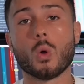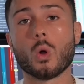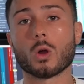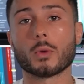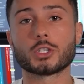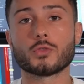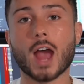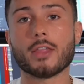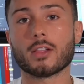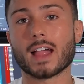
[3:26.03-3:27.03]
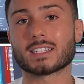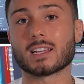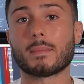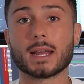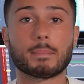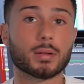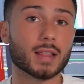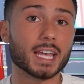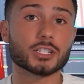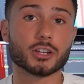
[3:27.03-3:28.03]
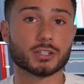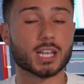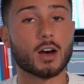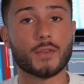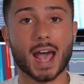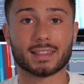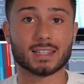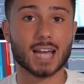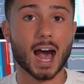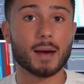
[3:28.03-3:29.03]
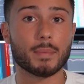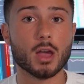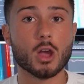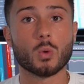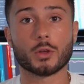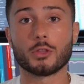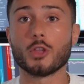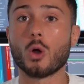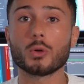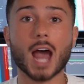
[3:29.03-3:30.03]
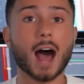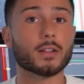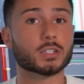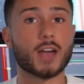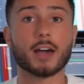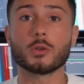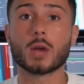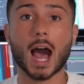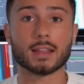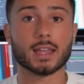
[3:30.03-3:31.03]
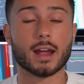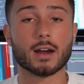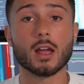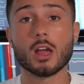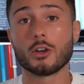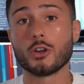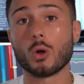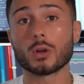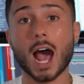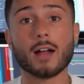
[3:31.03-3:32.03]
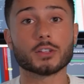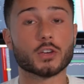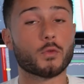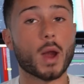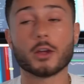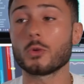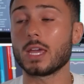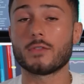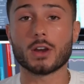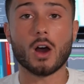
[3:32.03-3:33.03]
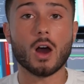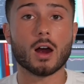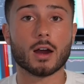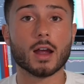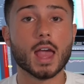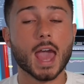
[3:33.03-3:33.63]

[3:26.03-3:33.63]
Or would you rather let somebody place yourself at the top with no knowledge of how you got there, no knowledge of where you even are,